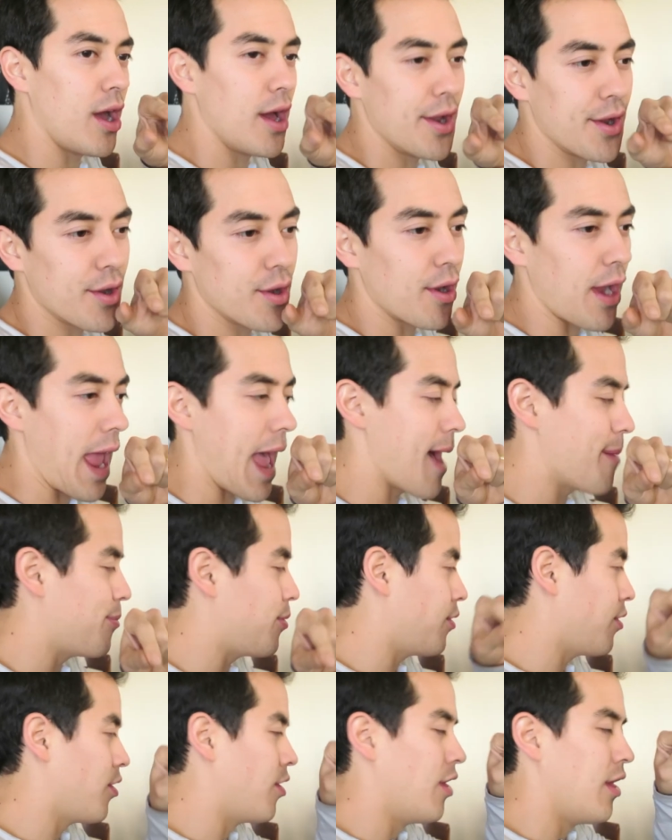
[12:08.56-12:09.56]
on her
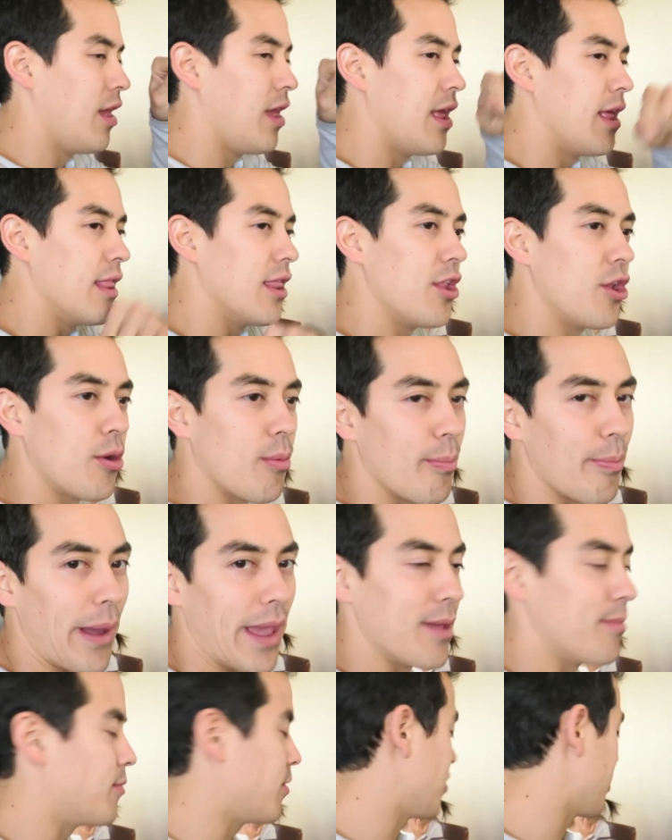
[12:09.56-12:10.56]
apple, little
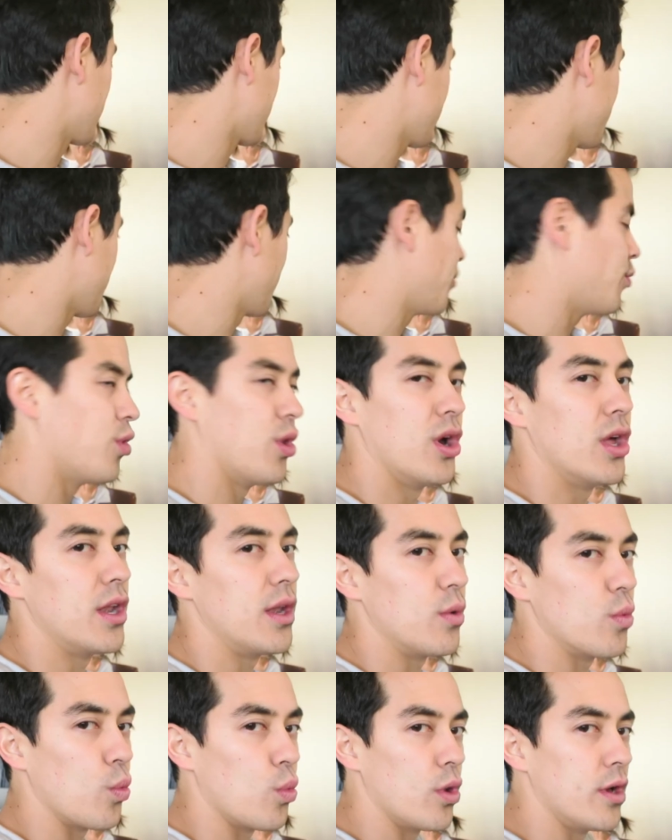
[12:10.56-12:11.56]
bite mark from
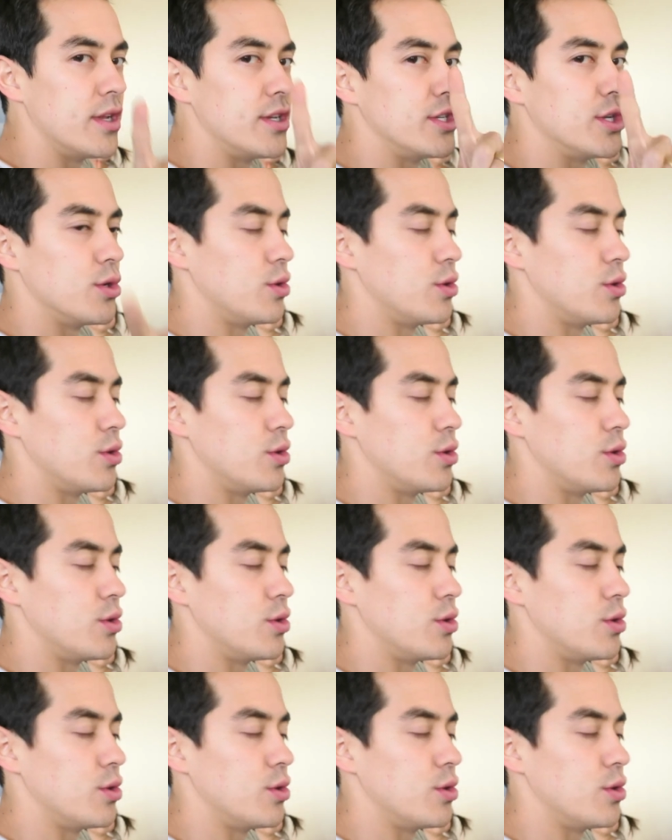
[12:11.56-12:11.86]
one one